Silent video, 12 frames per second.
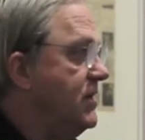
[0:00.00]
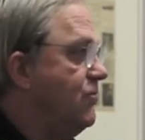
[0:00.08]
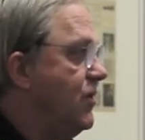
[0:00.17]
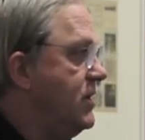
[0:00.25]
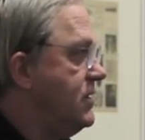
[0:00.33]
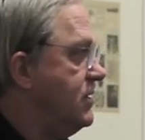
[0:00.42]
And
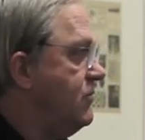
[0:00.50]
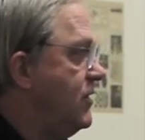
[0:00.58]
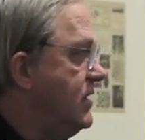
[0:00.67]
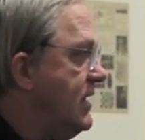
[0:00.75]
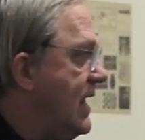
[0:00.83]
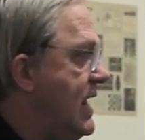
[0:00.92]
one of the, one
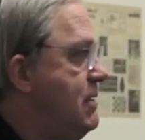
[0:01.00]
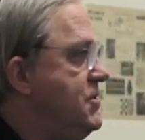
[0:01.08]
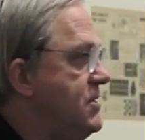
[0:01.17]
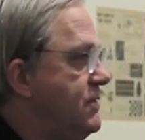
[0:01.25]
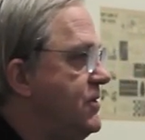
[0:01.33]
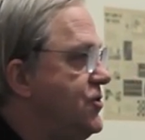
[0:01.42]
of the
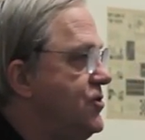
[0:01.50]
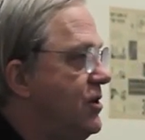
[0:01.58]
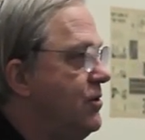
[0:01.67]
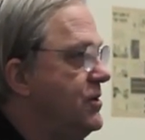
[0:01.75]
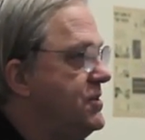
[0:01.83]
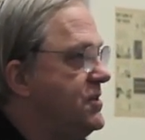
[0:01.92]
aims of this
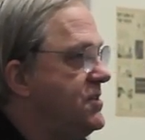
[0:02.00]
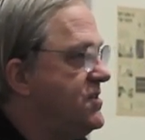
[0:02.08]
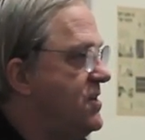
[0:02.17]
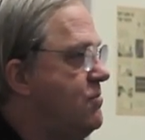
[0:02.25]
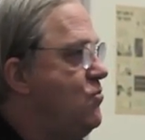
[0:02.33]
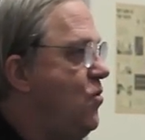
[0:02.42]
show is to
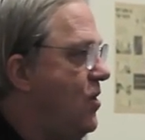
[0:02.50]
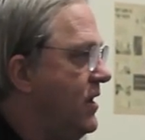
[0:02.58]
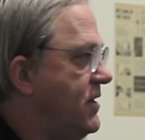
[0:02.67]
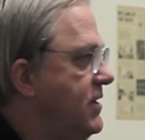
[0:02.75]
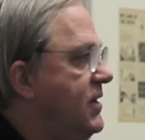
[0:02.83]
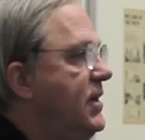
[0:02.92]

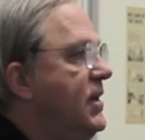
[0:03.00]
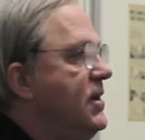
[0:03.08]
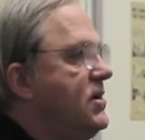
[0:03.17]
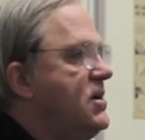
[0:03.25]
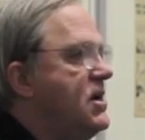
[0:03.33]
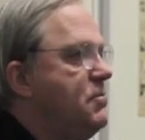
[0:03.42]
somewhat
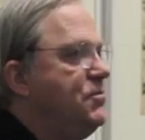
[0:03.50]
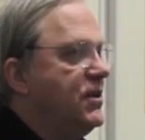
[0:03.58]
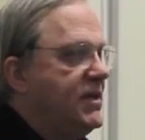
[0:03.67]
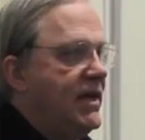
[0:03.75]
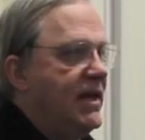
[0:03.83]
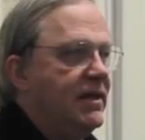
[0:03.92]

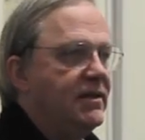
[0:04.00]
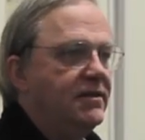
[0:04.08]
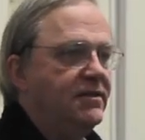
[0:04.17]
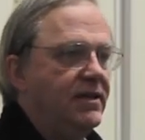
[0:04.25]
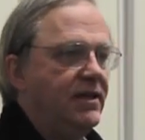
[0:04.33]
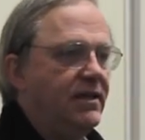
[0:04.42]

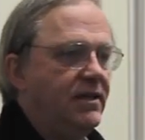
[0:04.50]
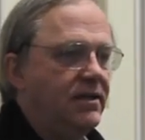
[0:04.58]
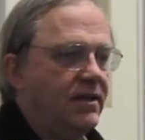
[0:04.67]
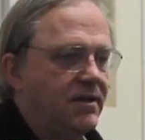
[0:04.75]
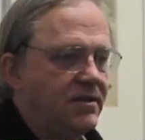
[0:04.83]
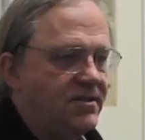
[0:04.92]
complicate the
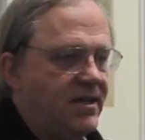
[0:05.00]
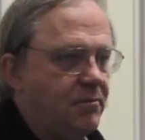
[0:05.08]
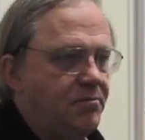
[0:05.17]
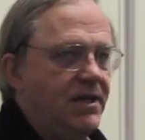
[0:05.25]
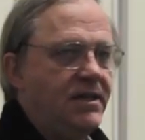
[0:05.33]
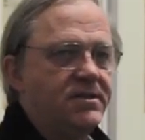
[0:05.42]
uh,
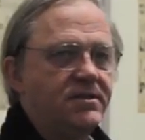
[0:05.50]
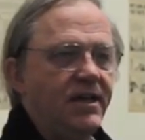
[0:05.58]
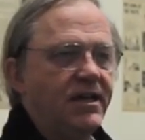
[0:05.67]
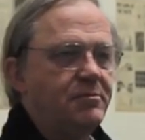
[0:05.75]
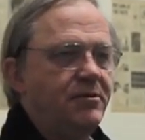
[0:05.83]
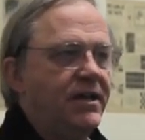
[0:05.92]
set piece
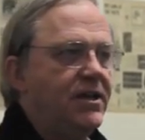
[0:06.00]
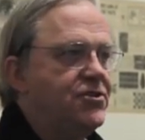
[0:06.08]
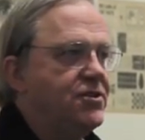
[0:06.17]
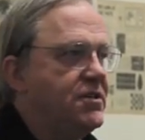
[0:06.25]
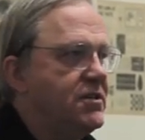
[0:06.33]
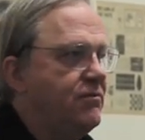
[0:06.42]

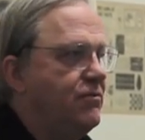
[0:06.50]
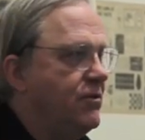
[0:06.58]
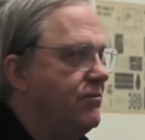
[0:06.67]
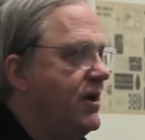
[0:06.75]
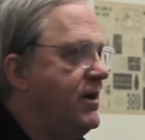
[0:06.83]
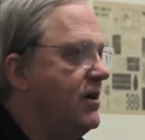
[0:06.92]
explanations of what
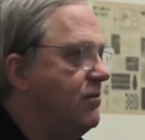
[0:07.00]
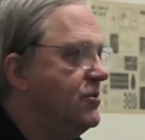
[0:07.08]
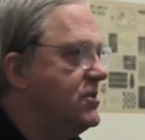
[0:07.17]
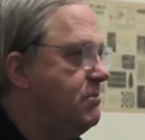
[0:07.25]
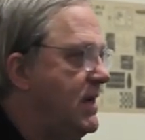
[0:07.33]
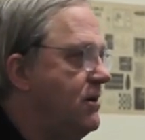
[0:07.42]
Reinhardt
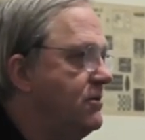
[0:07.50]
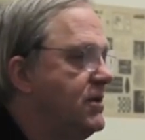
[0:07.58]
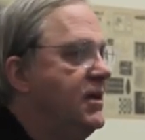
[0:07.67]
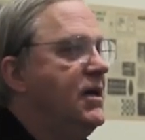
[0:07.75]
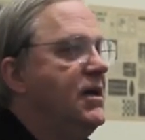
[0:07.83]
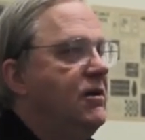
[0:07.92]
was about,
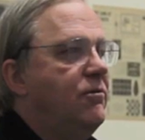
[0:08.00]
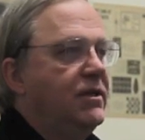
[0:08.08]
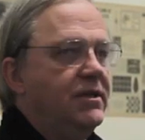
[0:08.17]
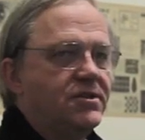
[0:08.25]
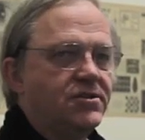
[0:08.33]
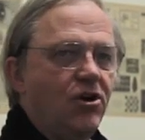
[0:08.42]
what
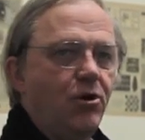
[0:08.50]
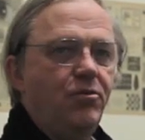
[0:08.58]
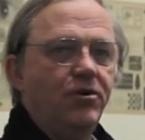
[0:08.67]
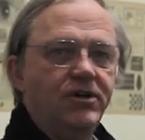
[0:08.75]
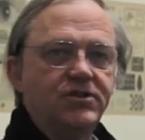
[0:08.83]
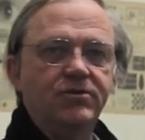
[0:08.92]
his scope
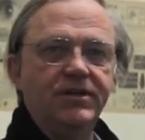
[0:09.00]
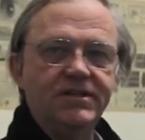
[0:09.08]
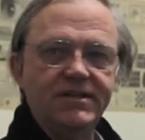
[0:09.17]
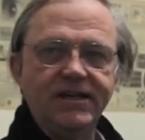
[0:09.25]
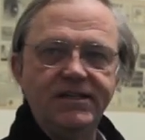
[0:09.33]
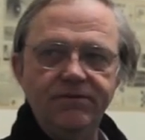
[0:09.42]
was, what
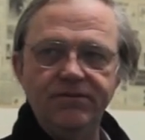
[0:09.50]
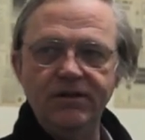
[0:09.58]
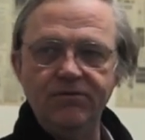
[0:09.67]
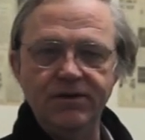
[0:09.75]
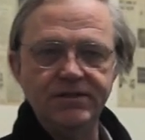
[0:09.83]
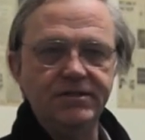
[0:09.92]
his activity
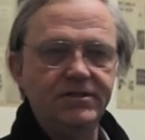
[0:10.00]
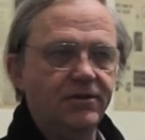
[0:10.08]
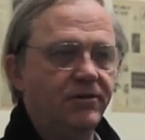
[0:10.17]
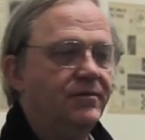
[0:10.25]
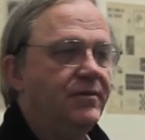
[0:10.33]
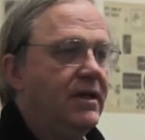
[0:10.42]
was, and so on.